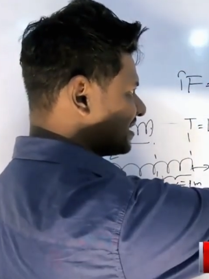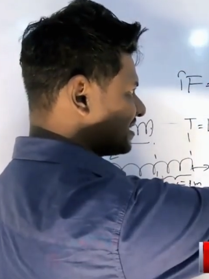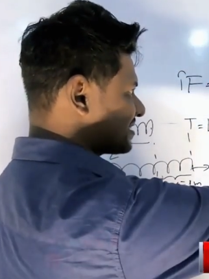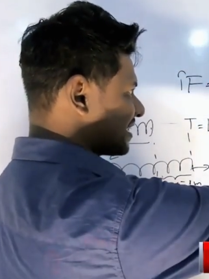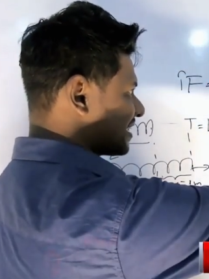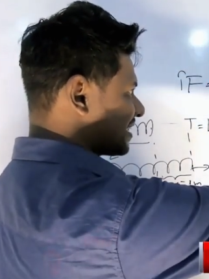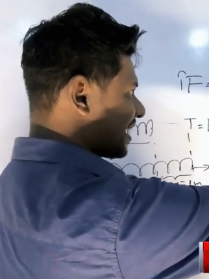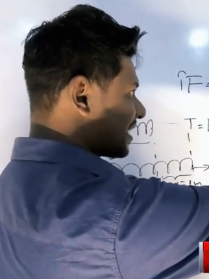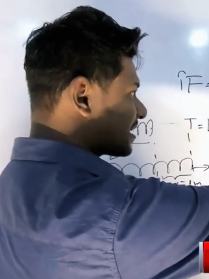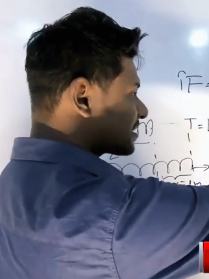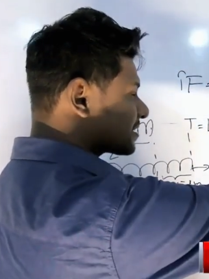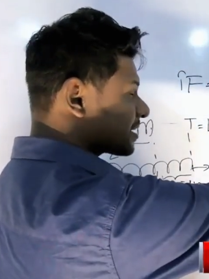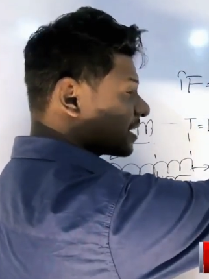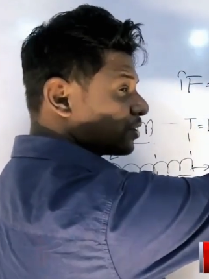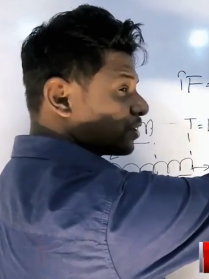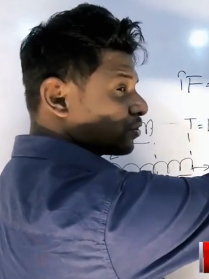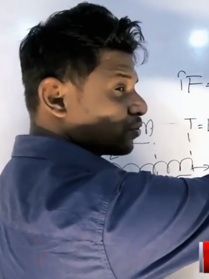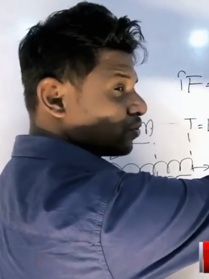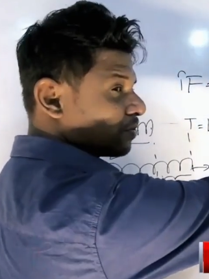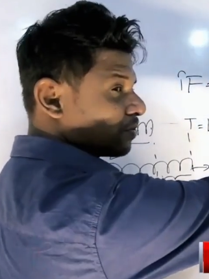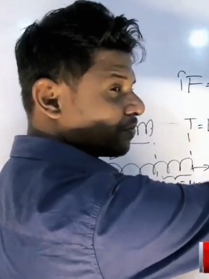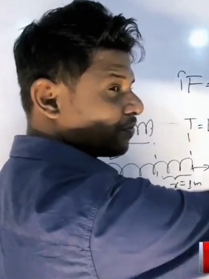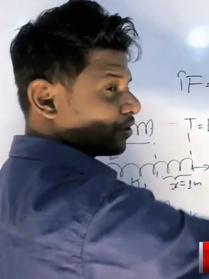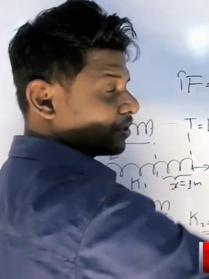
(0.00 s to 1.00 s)
is X
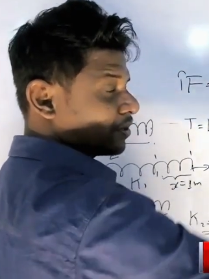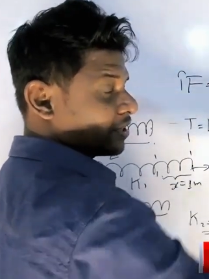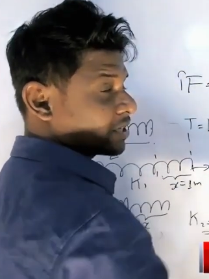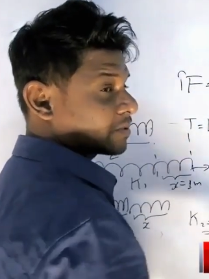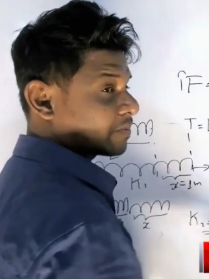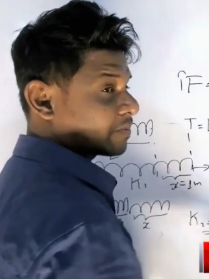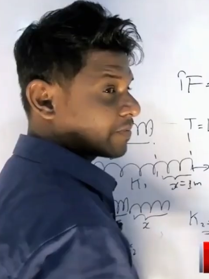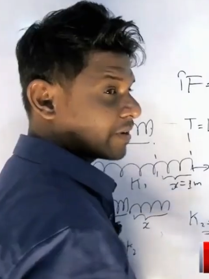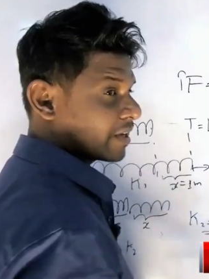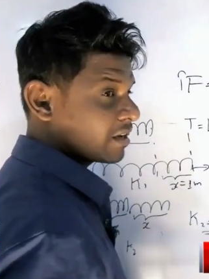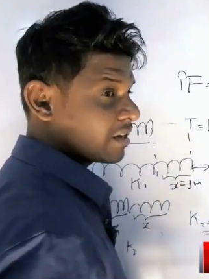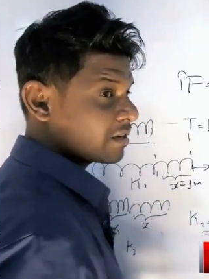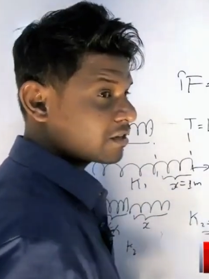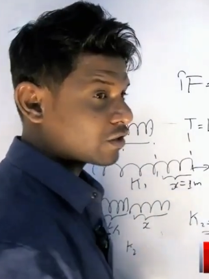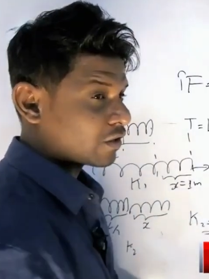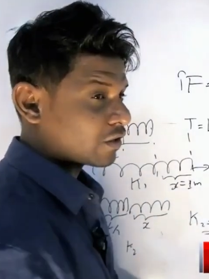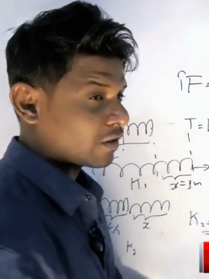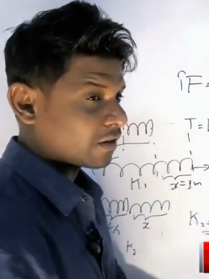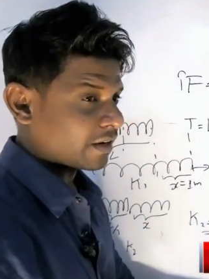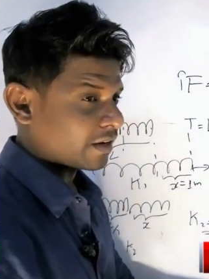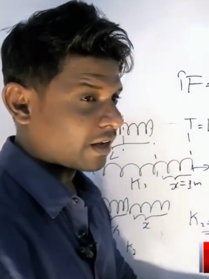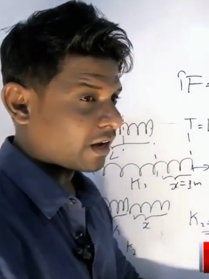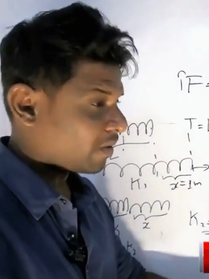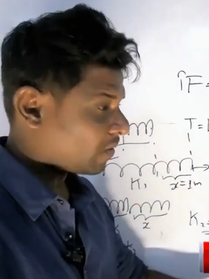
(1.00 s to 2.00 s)
I took for the spring.
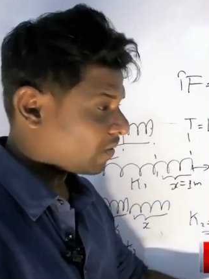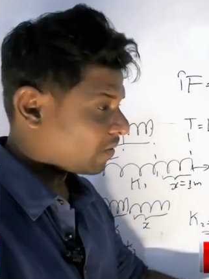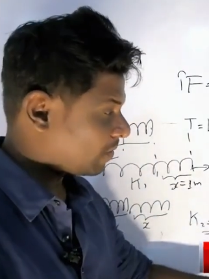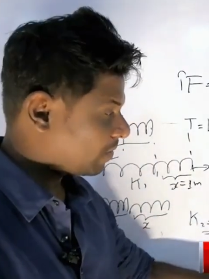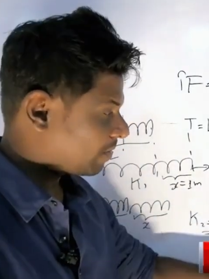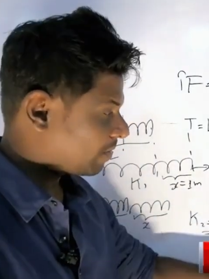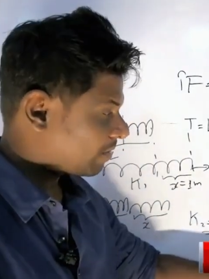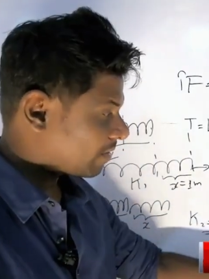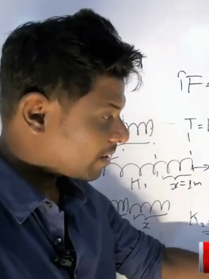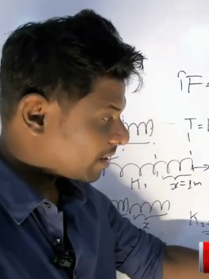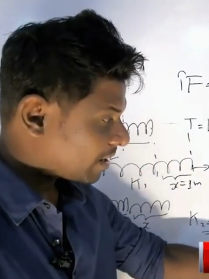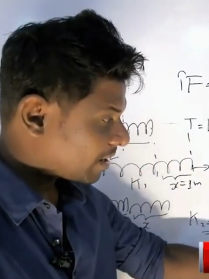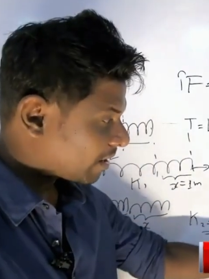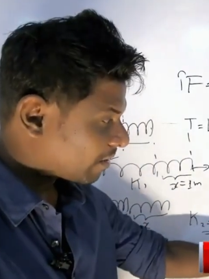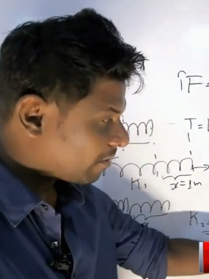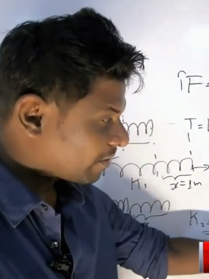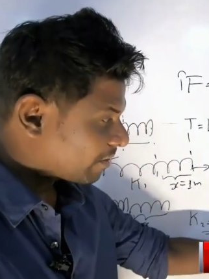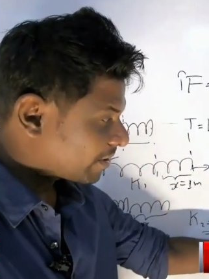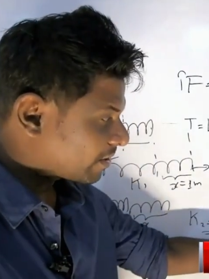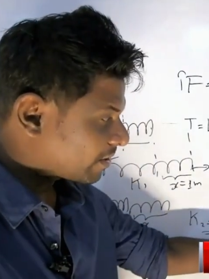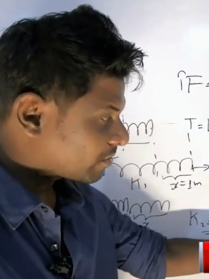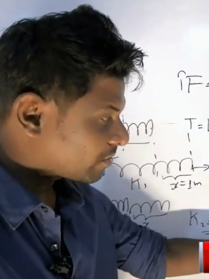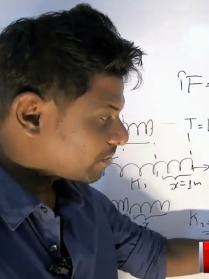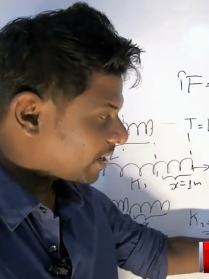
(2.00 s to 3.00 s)
So now
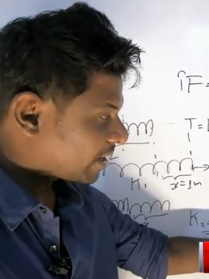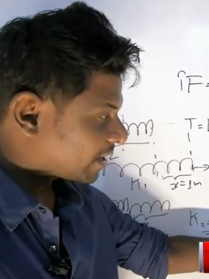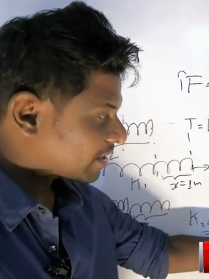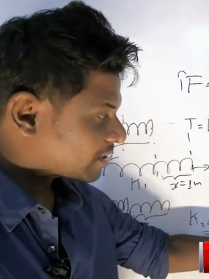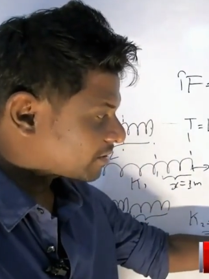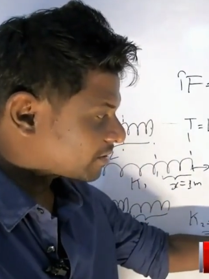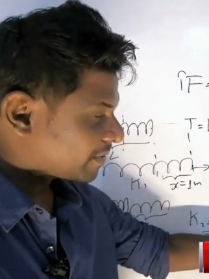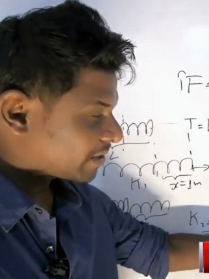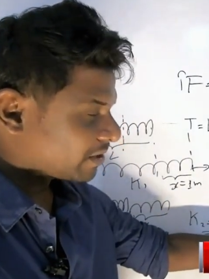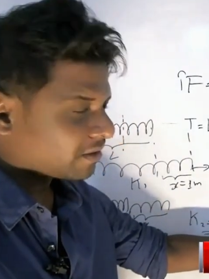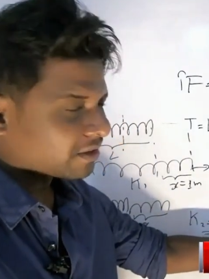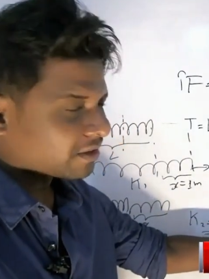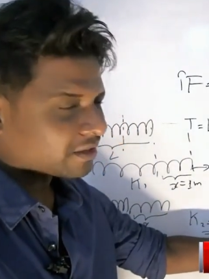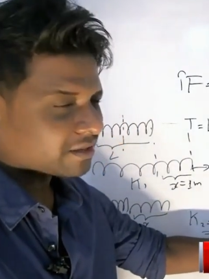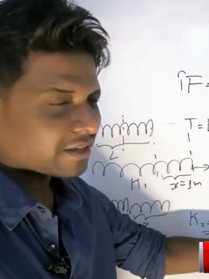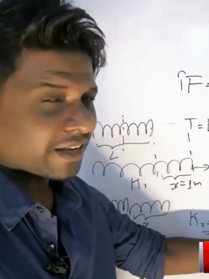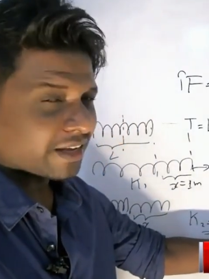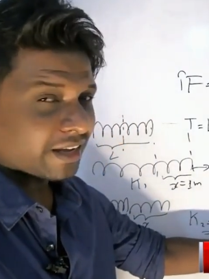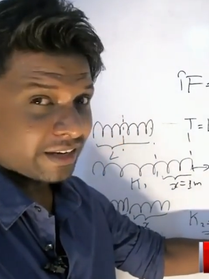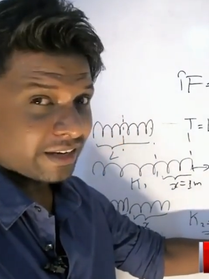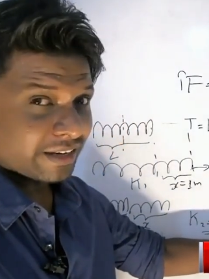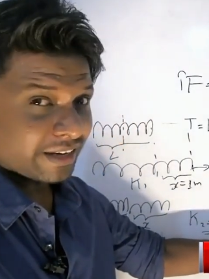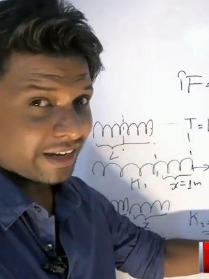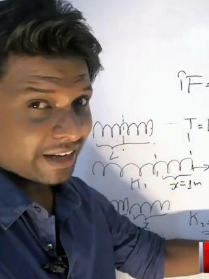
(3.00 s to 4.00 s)
according to Young's modulus,
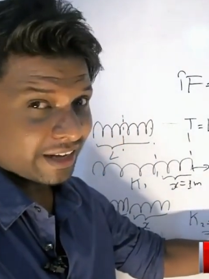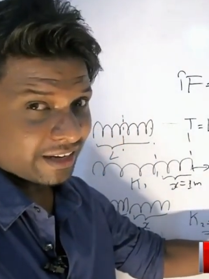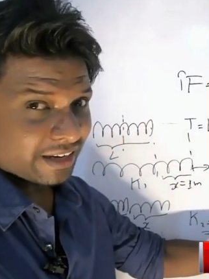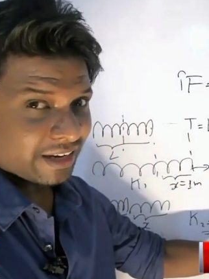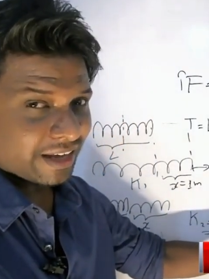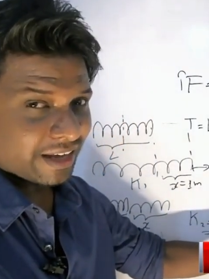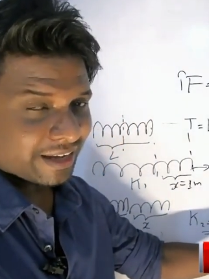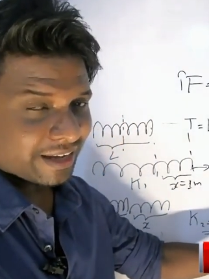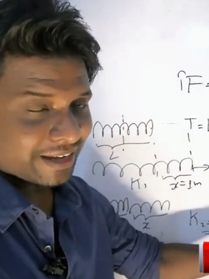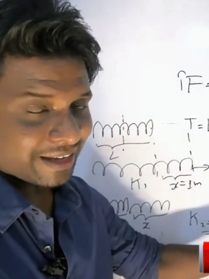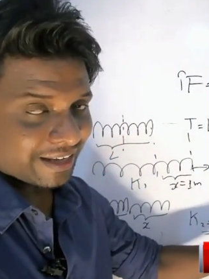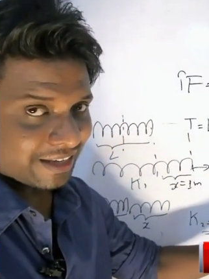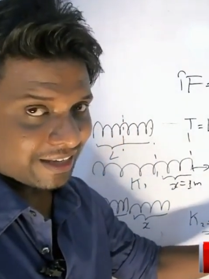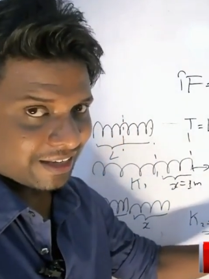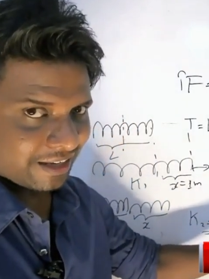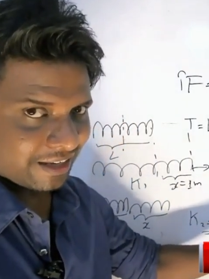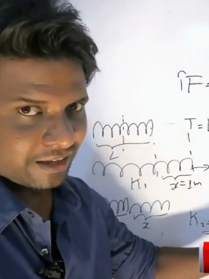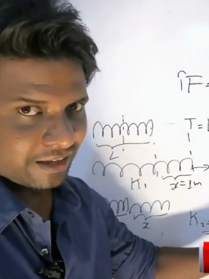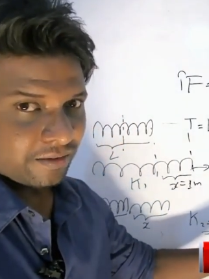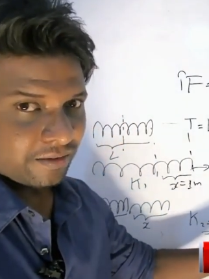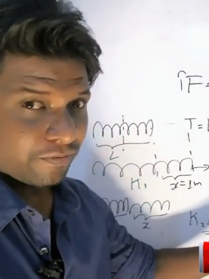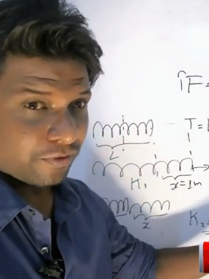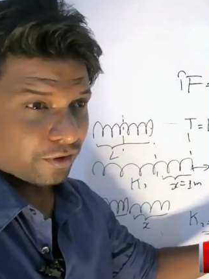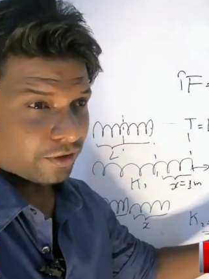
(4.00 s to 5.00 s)
I can take it like
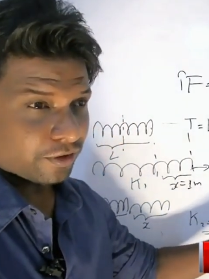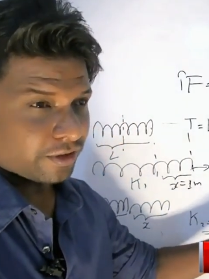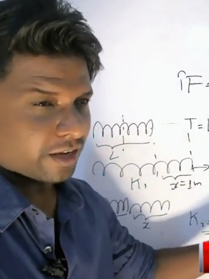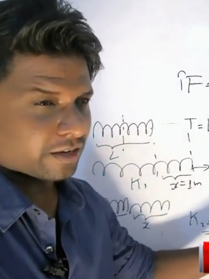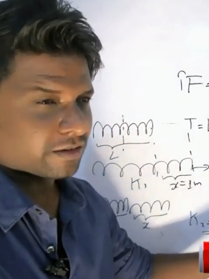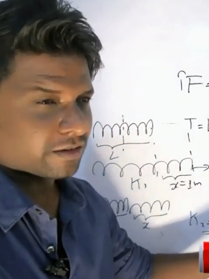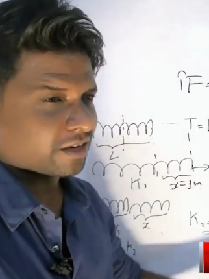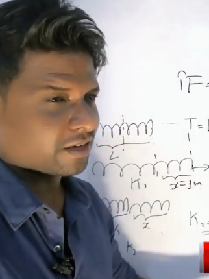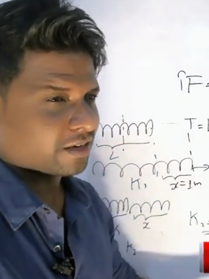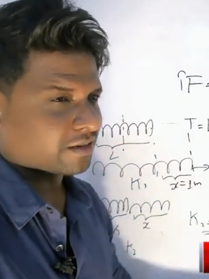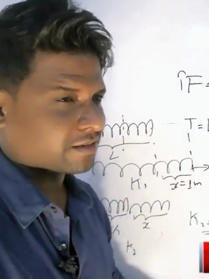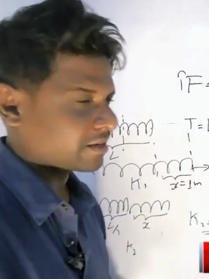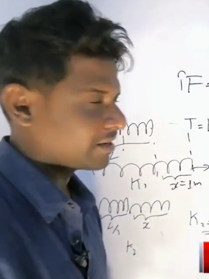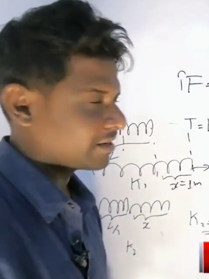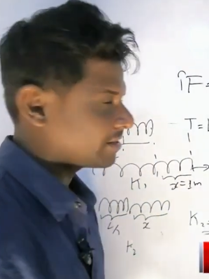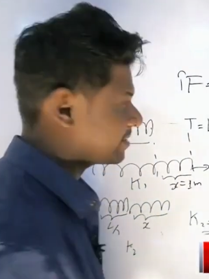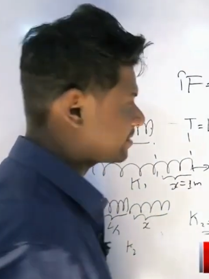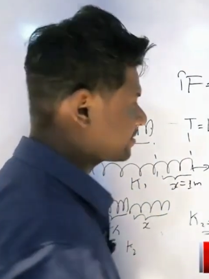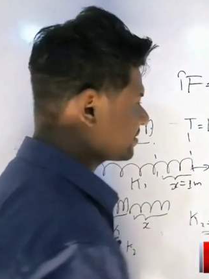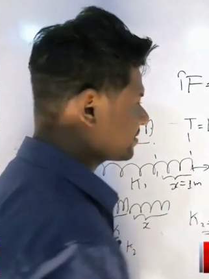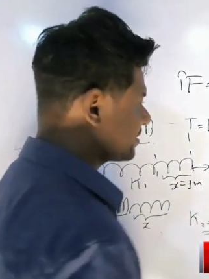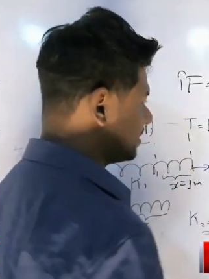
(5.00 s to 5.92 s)
E for the extension the